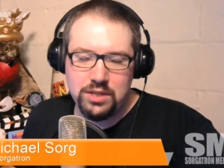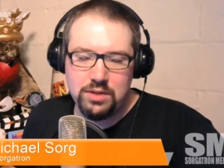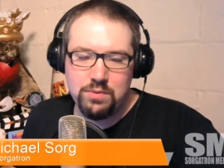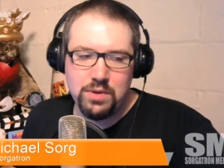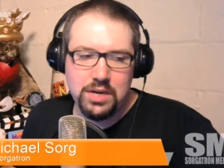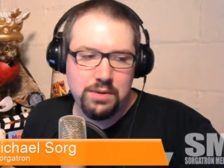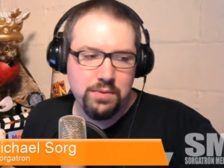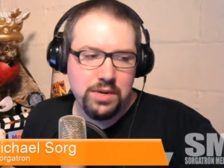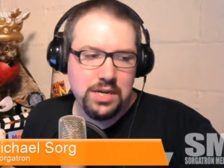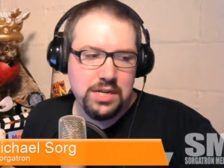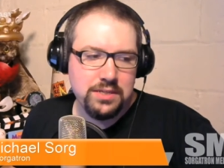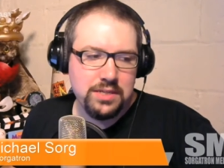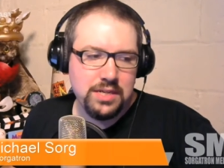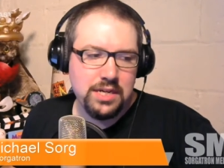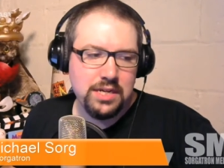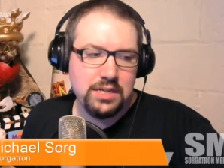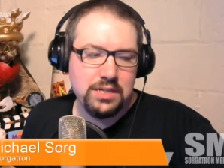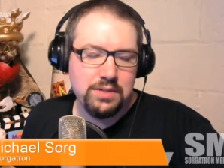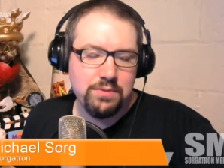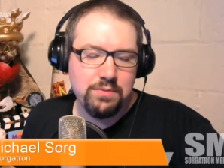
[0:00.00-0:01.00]
what is
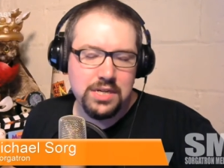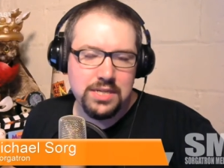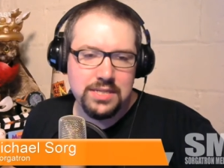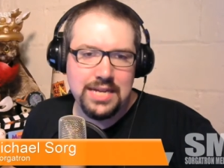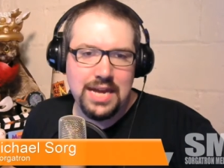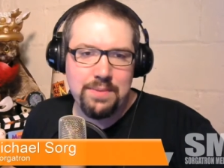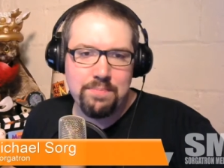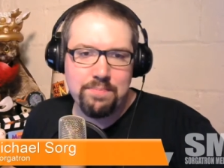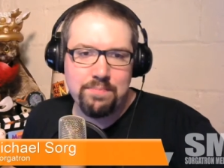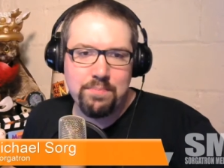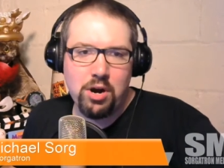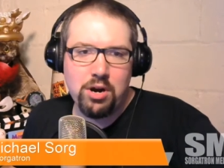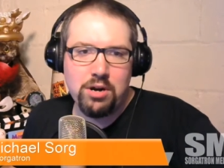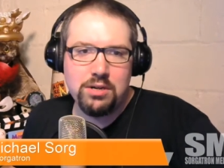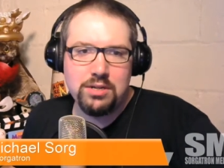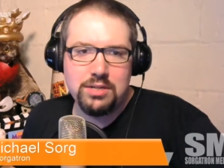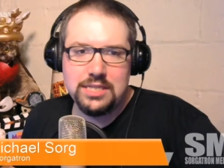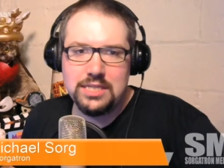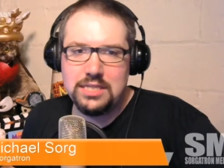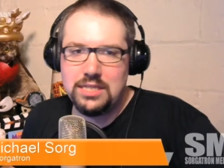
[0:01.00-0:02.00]
that
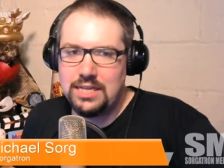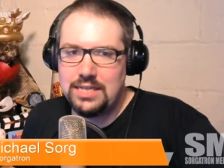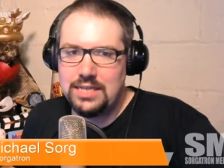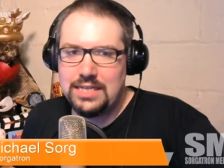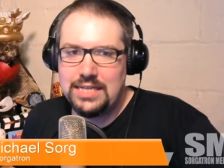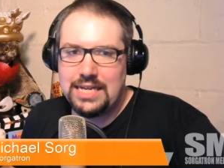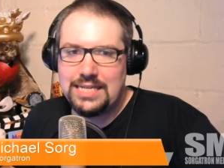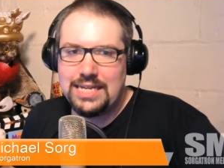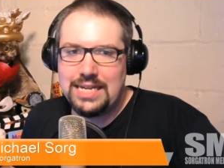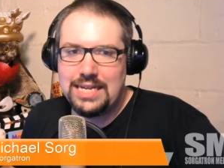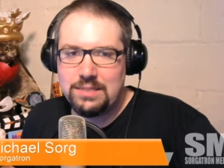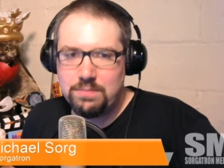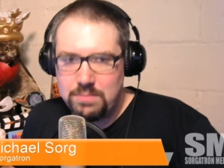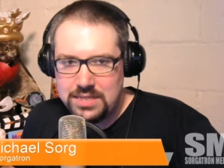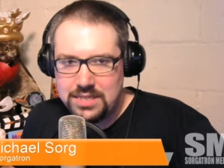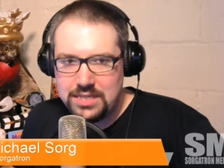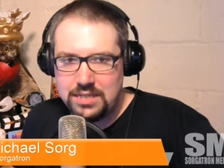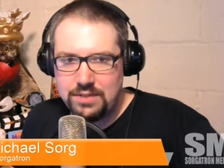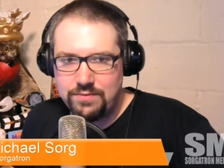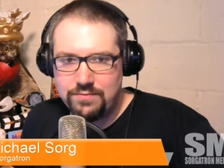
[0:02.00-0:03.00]
part that's
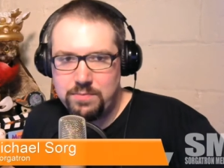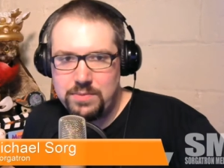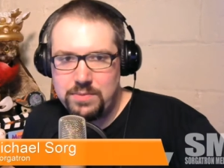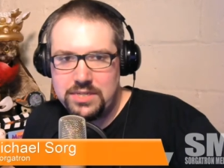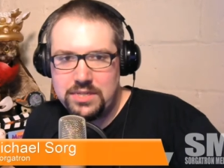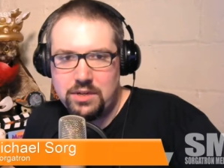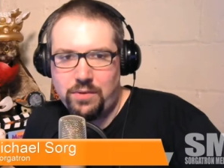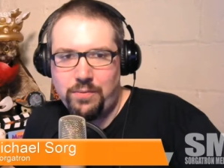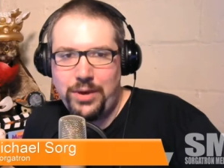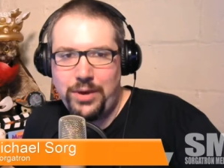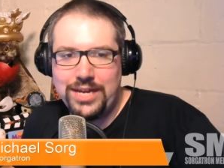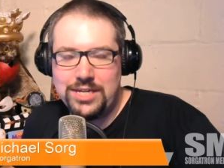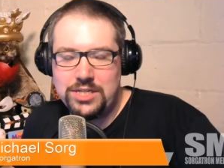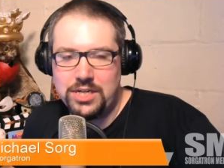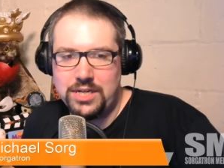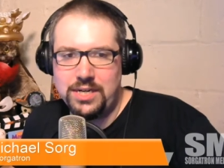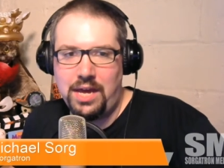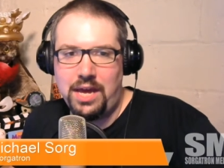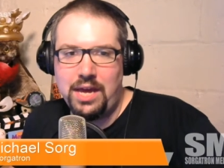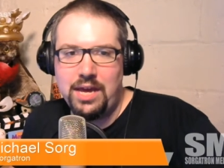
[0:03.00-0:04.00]
missing from this
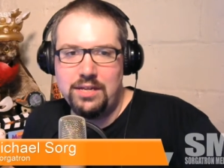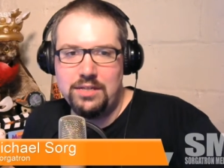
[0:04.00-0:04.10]
equation